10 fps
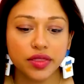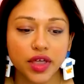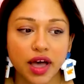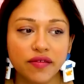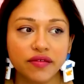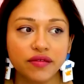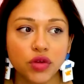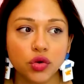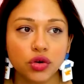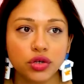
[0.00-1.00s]
that
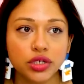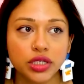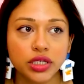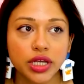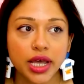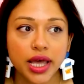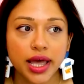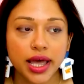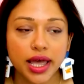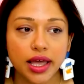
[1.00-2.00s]
force
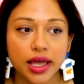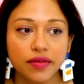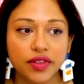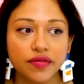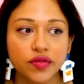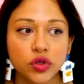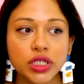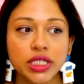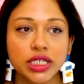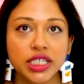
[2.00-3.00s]
that
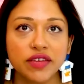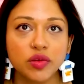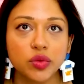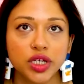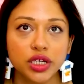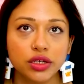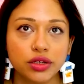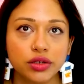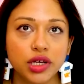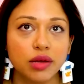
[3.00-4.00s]
forces everybody
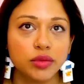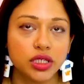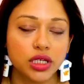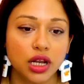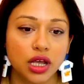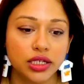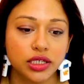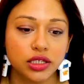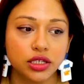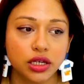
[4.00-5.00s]
who comes to the
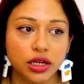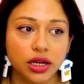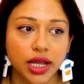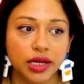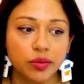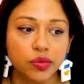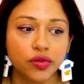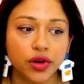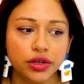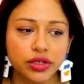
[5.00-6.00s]
classes to like
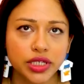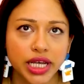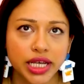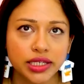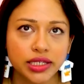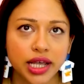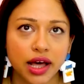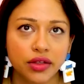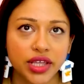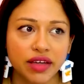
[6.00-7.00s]
process
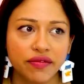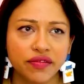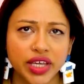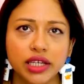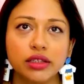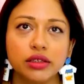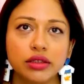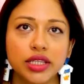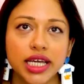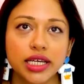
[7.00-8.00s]
how they feel
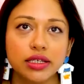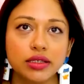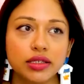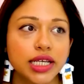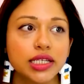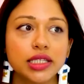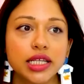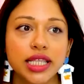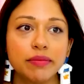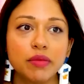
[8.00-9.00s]
on things, things
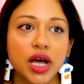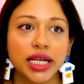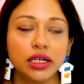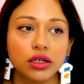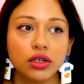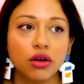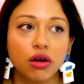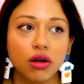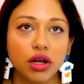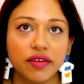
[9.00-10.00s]
that they might
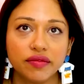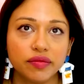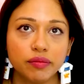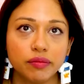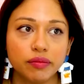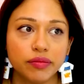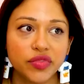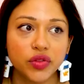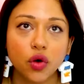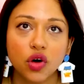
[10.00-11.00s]
not have
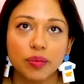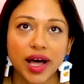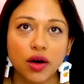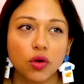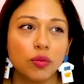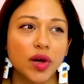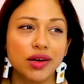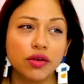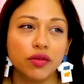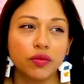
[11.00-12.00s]
thought about or
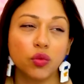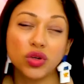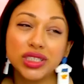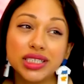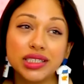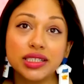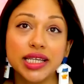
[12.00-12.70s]
might not wanted to